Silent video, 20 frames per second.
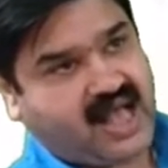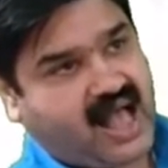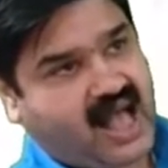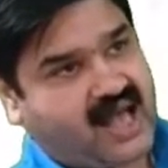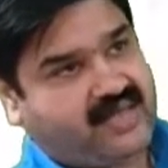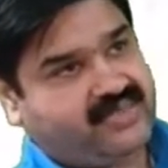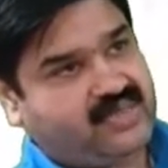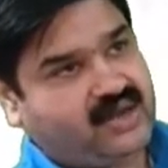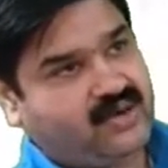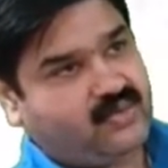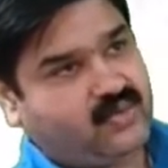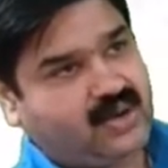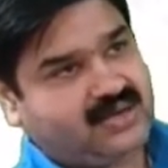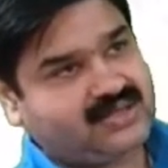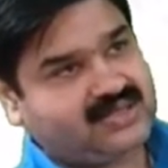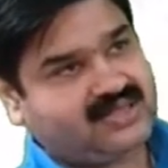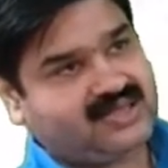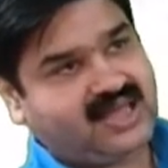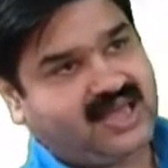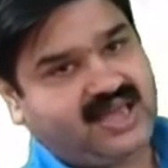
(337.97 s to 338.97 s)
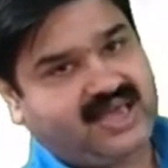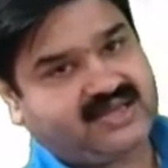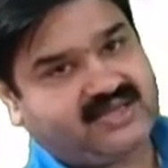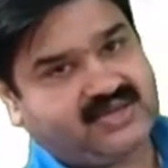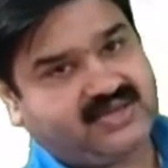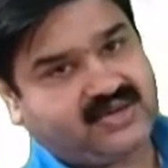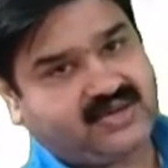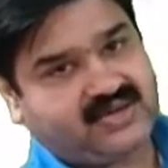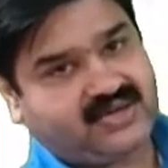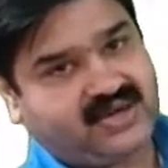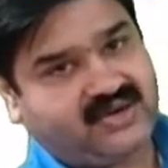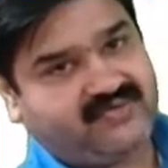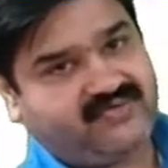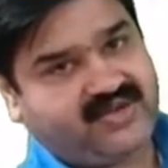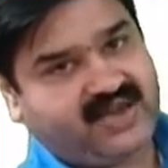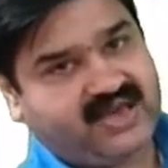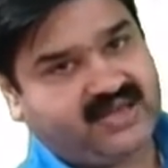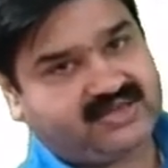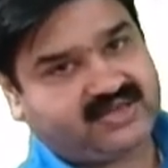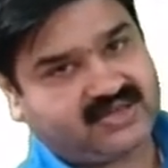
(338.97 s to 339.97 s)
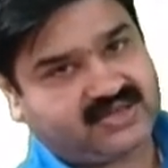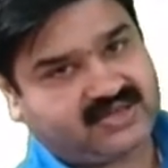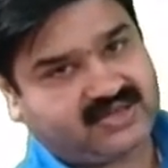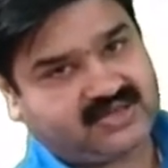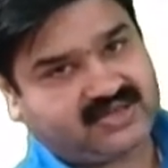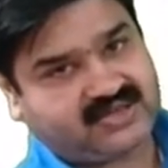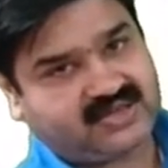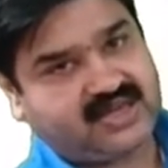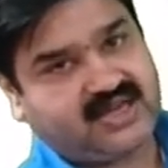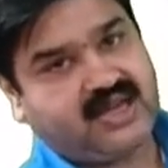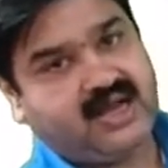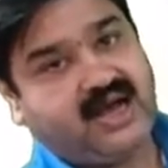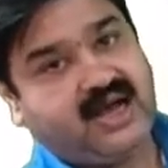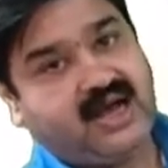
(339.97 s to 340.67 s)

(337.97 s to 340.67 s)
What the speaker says: and then once the execution phase is